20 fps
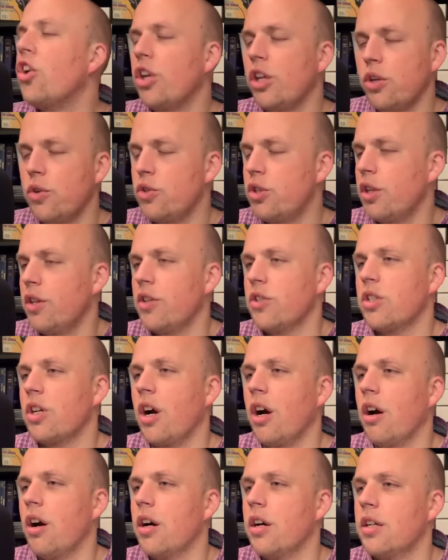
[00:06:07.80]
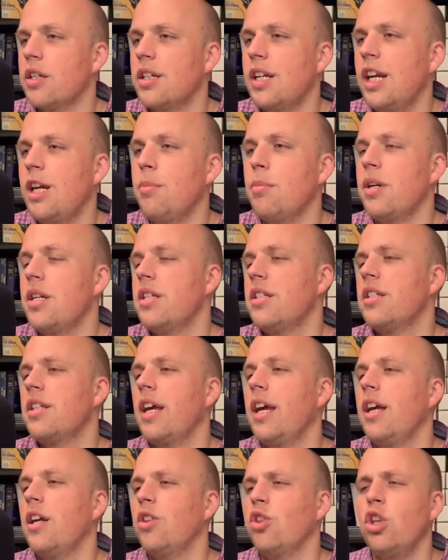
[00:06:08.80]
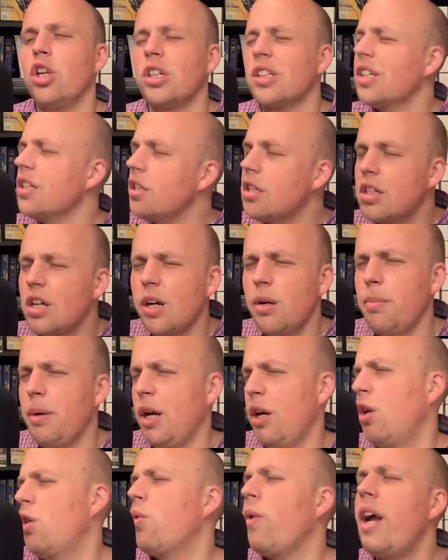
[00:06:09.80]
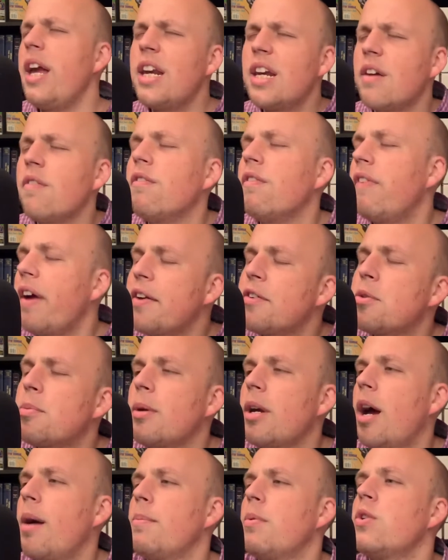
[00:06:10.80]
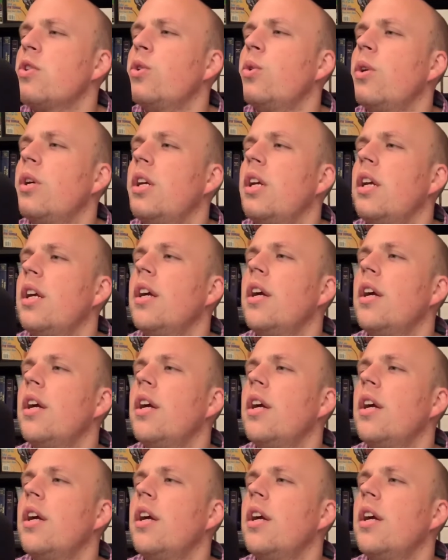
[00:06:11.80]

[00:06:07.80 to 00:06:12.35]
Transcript: you to this card? Did anybody say, "Look, this is going to be a great investment opportunity"?